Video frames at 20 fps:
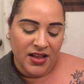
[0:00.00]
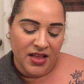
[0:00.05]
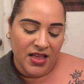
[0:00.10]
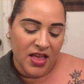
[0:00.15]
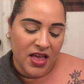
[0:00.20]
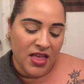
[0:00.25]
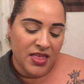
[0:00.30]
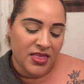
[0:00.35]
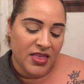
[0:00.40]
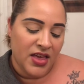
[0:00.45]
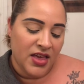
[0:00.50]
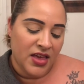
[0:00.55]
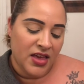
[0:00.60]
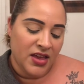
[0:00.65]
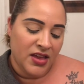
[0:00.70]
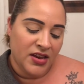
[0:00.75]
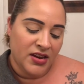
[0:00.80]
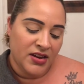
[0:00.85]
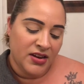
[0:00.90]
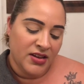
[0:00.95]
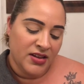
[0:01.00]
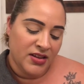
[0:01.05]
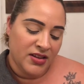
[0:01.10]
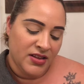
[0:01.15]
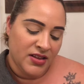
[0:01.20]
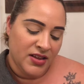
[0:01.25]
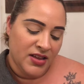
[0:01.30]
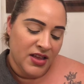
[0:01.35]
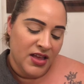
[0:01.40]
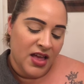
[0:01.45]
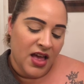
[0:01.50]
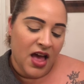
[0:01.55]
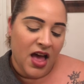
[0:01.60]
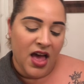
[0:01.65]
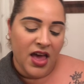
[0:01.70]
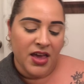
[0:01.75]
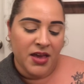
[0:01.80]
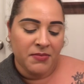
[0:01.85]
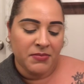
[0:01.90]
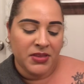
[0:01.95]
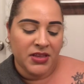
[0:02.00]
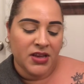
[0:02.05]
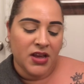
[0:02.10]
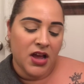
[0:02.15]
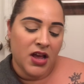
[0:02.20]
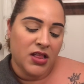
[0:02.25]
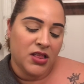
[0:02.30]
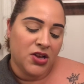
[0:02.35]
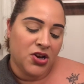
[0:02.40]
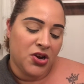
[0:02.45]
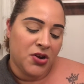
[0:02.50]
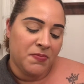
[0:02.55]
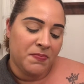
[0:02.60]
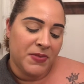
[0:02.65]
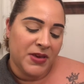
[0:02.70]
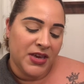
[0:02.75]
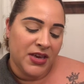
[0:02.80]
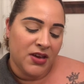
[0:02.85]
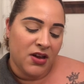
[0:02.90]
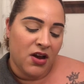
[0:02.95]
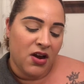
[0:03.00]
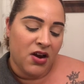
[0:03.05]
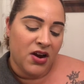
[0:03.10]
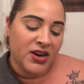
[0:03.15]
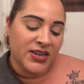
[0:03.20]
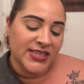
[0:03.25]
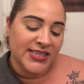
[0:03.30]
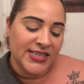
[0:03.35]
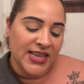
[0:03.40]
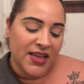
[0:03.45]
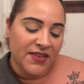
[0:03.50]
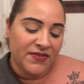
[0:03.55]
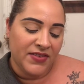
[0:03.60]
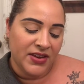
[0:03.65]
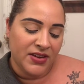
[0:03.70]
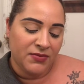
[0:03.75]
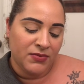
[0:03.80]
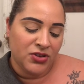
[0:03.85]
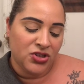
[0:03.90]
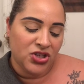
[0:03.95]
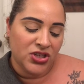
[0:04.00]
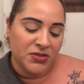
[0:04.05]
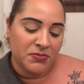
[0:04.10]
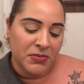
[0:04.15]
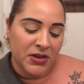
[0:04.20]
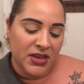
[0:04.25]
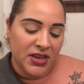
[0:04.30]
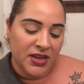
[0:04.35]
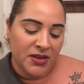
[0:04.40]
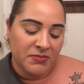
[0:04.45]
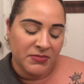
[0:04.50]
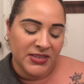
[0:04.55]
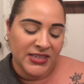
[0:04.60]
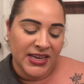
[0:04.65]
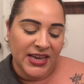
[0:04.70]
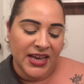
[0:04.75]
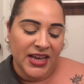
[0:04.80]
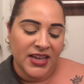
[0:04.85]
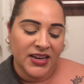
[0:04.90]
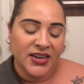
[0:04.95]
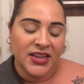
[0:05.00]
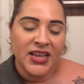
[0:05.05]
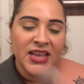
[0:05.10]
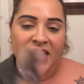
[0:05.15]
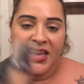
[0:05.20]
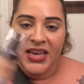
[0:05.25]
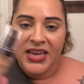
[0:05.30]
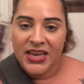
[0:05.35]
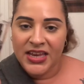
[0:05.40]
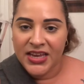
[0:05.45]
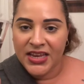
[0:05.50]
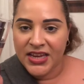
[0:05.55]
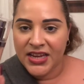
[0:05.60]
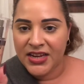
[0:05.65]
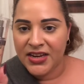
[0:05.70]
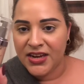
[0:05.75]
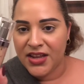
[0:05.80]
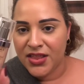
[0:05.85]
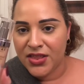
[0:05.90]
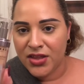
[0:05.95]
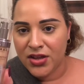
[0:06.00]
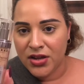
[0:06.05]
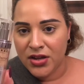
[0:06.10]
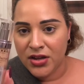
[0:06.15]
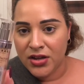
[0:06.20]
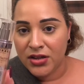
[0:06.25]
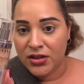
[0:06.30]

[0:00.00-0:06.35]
and then I am the color PR7, which is medium tan, in the